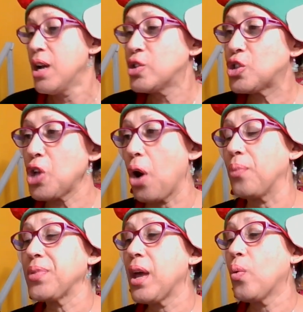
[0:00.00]
So
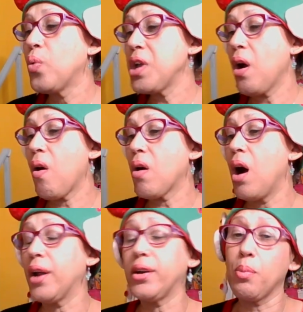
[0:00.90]
we are
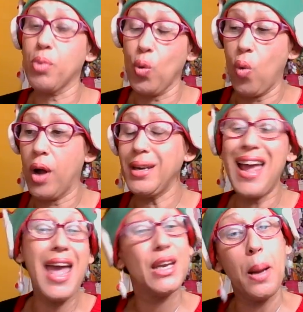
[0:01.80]
on number one
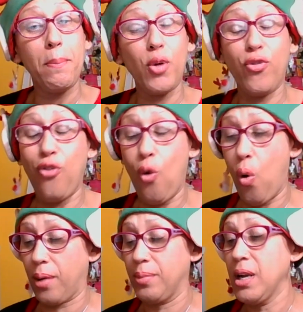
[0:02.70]
and number four.